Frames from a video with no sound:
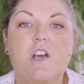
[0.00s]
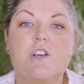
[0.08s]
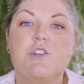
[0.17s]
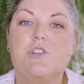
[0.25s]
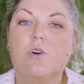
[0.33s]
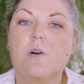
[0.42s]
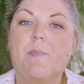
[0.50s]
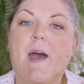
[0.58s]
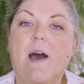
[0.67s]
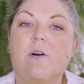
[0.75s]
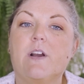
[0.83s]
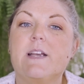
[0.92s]
Shore
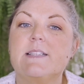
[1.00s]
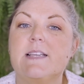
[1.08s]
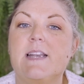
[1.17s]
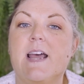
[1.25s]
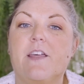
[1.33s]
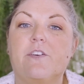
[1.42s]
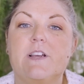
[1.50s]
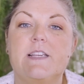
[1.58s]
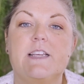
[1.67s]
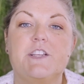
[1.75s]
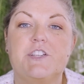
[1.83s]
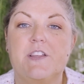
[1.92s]
power is another
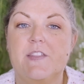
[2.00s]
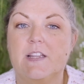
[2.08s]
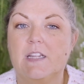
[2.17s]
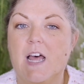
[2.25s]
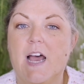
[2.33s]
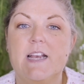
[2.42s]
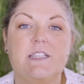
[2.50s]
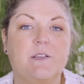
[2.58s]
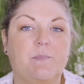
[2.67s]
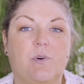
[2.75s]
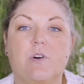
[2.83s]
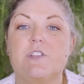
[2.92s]
addition that lines
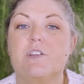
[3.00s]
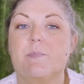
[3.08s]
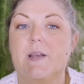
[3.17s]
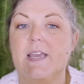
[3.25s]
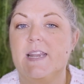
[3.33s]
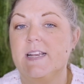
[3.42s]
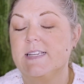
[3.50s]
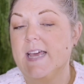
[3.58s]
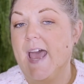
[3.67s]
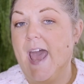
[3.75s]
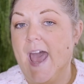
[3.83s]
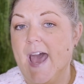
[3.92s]
and ports are beginning
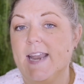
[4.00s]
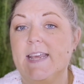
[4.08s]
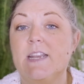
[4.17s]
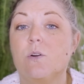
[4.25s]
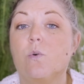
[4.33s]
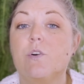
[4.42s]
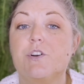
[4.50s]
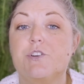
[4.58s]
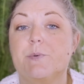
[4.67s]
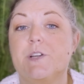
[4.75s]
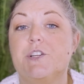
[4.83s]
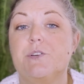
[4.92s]
to add in order
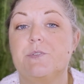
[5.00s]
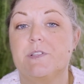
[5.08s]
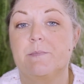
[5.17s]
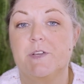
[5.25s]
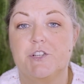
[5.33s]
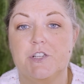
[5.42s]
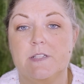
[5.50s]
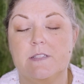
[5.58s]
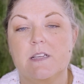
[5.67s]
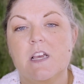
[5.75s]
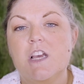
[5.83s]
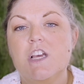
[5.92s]
to reduce
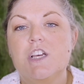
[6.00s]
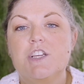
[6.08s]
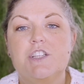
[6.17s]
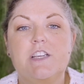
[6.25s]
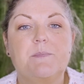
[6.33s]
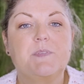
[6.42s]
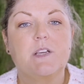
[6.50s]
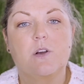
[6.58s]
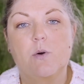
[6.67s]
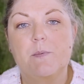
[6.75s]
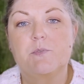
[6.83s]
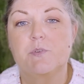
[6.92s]
emissions. Ships
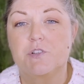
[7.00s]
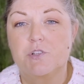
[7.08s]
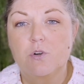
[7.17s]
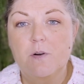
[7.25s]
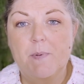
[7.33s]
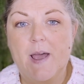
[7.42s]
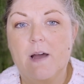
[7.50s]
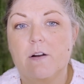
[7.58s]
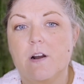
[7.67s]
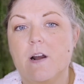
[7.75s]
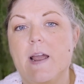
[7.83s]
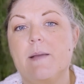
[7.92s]
equipped with shore
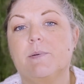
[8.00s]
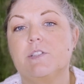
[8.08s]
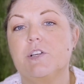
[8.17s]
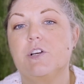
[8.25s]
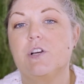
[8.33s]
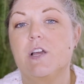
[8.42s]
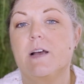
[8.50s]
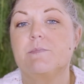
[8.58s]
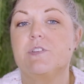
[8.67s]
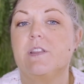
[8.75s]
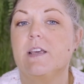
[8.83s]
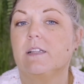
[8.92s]
power are able to hook
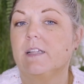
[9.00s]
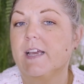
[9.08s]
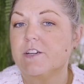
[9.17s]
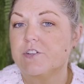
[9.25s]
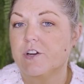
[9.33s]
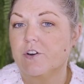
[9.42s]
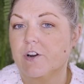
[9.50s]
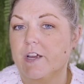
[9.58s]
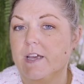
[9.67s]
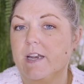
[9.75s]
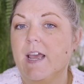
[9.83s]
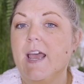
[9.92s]
up to the electric
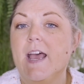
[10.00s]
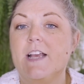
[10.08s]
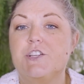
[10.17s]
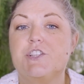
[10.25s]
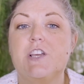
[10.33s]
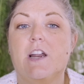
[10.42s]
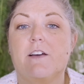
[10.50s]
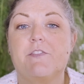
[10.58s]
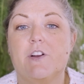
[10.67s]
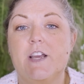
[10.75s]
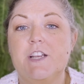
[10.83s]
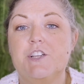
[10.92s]
grid and shut off
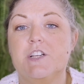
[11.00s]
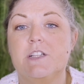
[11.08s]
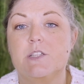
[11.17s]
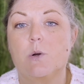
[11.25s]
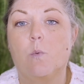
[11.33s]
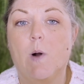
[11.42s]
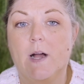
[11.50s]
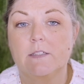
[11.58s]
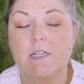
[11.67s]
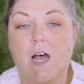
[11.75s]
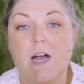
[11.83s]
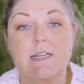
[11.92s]
their engines while
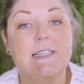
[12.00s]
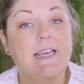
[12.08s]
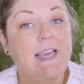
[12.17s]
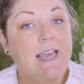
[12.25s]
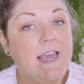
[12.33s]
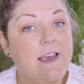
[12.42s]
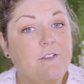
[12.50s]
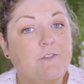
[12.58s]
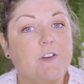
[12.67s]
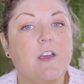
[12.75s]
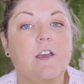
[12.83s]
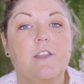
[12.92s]
docked
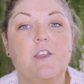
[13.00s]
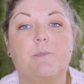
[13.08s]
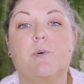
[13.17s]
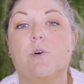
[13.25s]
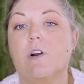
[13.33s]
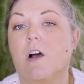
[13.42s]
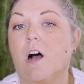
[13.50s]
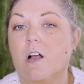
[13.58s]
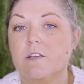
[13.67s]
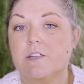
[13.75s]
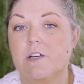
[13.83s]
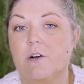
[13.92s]
if the port
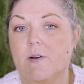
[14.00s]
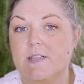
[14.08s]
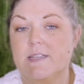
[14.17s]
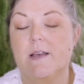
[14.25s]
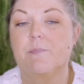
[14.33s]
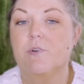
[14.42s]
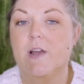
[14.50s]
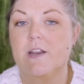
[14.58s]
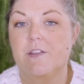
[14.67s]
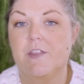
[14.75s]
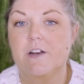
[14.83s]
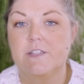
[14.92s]
also has
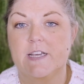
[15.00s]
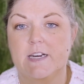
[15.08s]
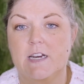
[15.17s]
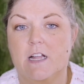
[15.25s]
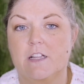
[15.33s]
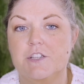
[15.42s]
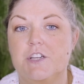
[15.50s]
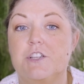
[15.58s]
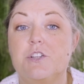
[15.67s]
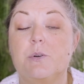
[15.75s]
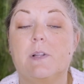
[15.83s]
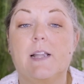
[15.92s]
upgraded their technology
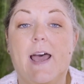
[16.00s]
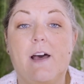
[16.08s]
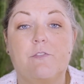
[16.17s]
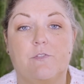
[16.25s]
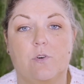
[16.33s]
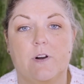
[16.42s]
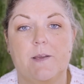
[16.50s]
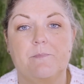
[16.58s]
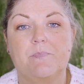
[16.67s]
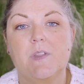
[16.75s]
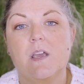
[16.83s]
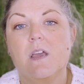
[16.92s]
to allow for it.
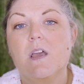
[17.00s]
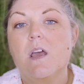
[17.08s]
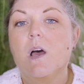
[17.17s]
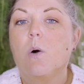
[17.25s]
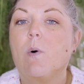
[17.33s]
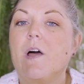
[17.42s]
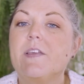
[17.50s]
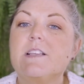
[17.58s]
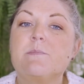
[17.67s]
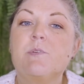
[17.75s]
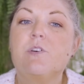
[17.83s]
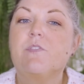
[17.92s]
While
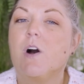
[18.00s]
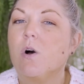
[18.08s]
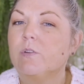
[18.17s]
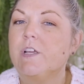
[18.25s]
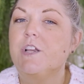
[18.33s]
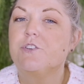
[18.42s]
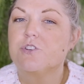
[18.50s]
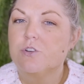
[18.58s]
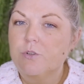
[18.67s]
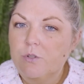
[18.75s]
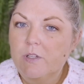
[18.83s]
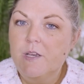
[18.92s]
this move only
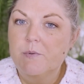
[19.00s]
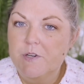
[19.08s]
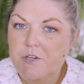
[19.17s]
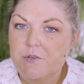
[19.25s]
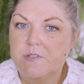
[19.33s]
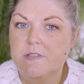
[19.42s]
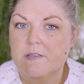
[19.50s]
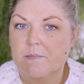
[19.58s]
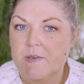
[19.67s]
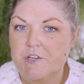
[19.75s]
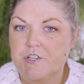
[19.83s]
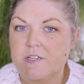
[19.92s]
truly reduces
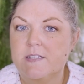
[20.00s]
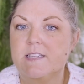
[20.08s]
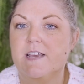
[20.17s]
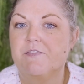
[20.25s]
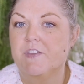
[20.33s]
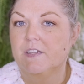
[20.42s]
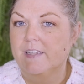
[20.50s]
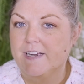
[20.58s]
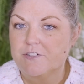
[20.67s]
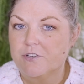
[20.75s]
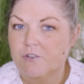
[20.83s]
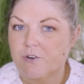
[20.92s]
emissions if the
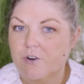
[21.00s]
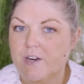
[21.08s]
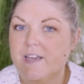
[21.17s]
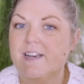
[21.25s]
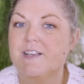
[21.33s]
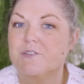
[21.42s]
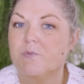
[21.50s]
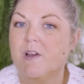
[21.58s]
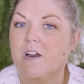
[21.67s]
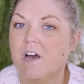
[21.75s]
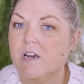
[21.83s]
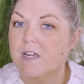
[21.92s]
electrical grid is
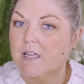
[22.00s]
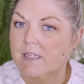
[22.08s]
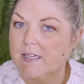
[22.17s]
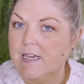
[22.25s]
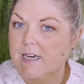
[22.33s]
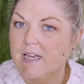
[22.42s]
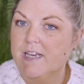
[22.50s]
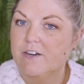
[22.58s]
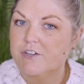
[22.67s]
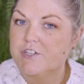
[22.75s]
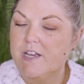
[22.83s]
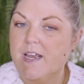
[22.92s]
run on clean
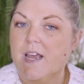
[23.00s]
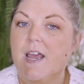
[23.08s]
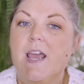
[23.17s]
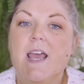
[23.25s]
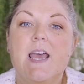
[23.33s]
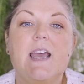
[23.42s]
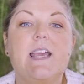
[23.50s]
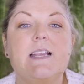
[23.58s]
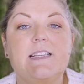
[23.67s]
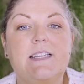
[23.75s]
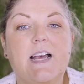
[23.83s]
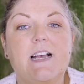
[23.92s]
energy,
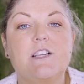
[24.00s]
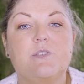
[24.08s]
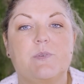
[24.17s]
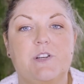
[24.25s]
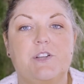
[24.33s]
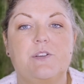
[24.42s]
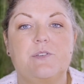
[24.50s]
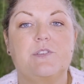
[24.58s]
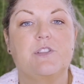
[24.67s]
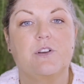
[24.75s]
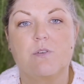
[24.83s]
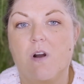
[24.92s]
it does
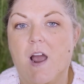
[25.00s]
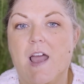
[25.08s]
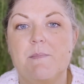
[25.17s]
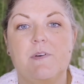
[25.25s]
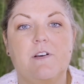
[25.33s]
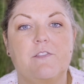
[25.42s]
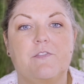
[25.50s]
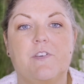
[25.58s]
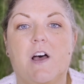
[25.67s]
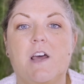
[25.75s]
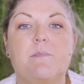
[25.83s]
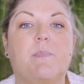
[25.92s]
reduce the grime of
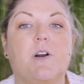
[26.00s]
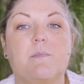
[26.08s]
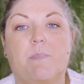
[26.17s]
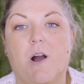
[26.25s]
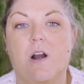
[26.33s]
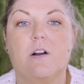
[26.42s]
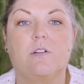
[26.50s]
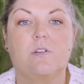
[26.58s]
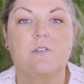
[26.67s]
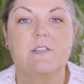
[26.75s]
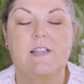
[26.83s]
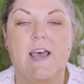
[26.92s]
unburned
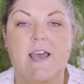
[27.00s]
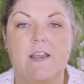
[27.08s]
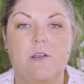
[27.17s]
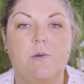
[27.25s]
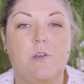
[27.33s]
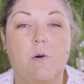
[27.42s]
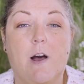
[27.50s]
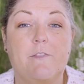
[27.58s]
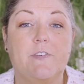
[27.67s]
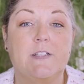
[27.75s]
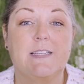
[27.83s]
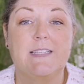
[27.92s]
particles that you
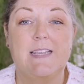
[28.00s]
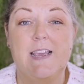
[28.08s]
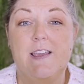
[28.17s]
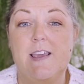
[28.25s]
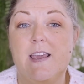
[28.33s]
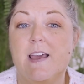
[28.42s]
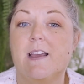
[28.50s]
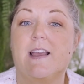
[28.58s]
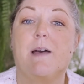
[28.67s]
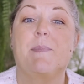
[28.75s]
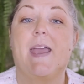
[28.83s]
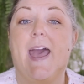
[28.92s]
often see
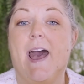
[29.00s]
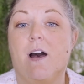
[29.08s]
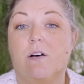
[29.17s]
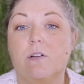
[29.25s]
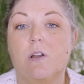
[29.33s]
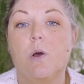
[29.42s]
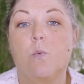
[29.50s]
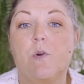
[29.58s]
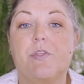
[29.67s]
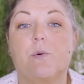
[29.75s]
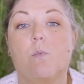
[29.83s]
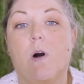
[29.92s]
coming out
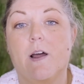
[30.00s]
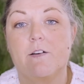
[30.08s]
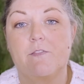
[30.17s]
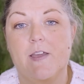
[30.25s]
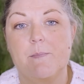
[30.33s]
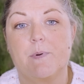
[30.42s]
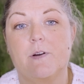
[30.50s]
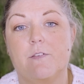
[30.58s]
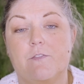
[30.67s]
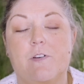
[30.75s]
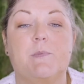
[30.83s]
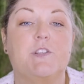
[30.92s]
with the water vapor
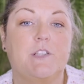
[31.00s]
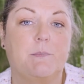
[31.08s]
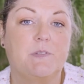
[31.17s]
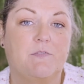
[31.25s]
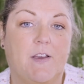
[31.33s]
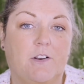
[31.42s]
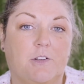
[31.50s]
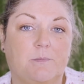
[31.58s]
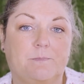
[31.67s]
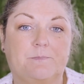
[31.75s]
from a ship's funnel.